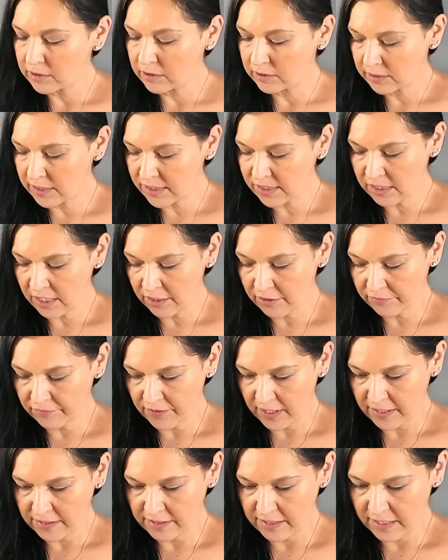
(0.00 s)
Let's
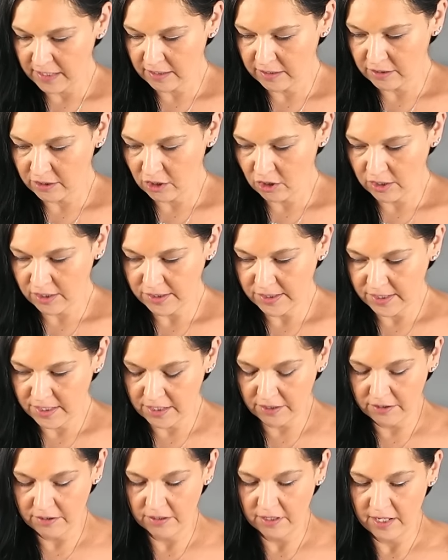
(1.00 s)
clarify the cards
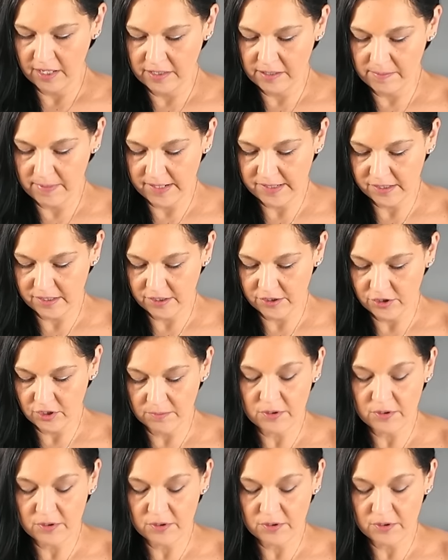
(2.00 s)
here and the message.